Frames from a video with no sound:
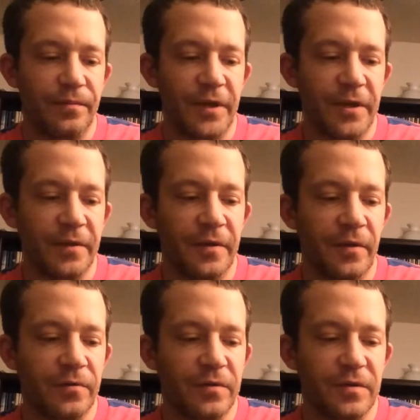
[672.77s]
picking the
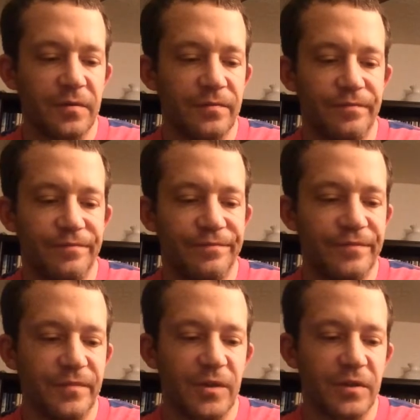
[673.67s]
notes,
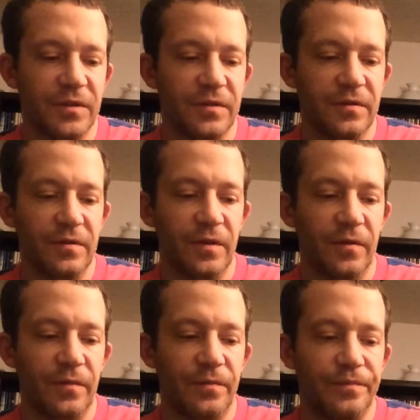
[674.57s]
just, you
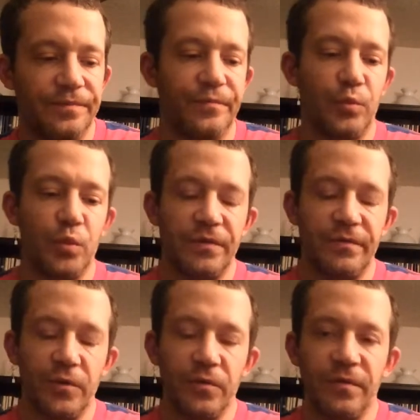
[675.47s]
know,
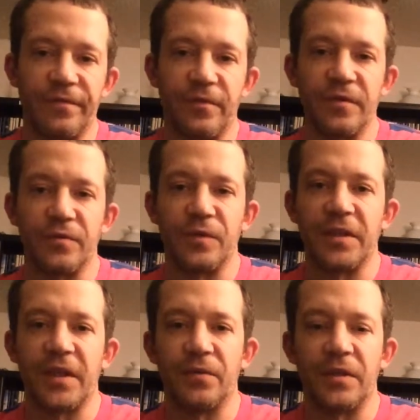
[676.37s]
review the first
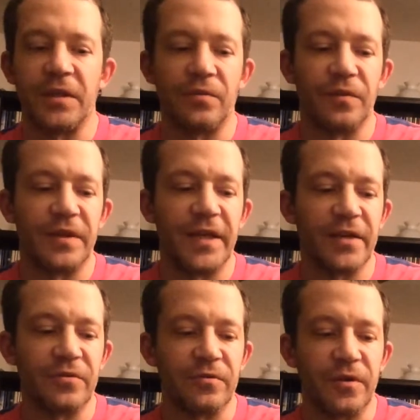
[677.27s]
week that we did with the
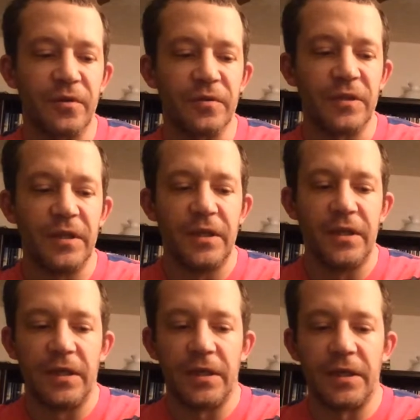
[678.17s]
natural notes
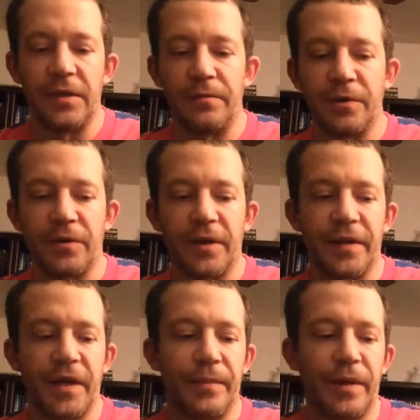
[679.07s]
and build on
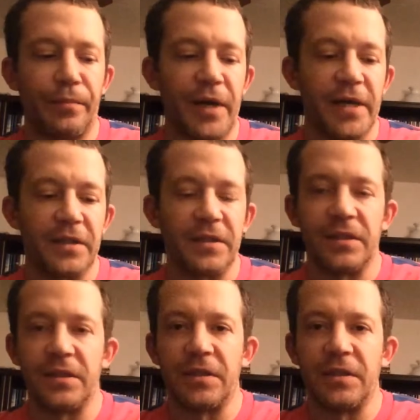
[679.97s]
that by
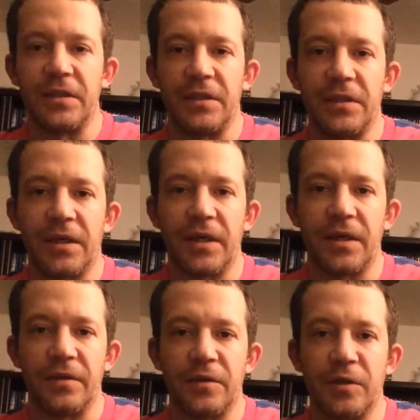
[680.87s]
practicing
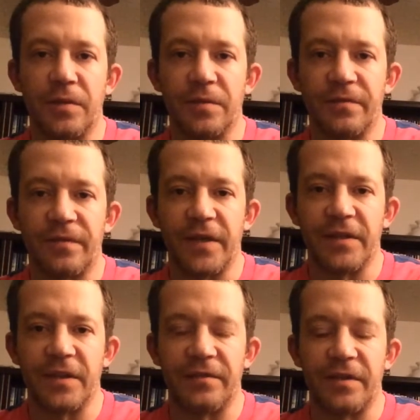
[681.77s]
the sharps and
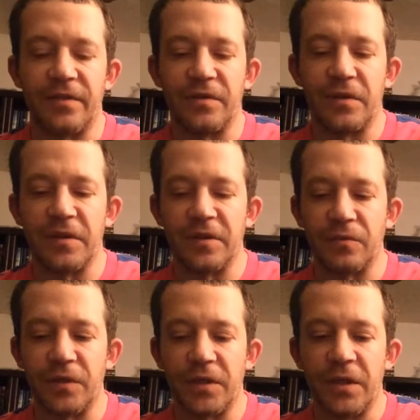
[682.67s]
flats that I've given you
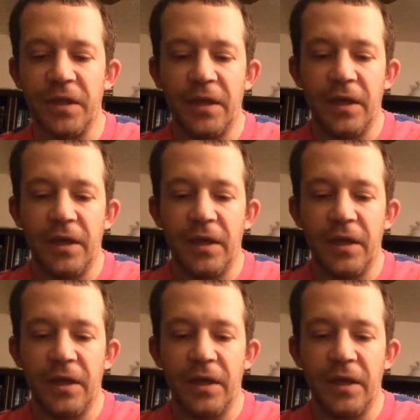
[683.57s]
this week.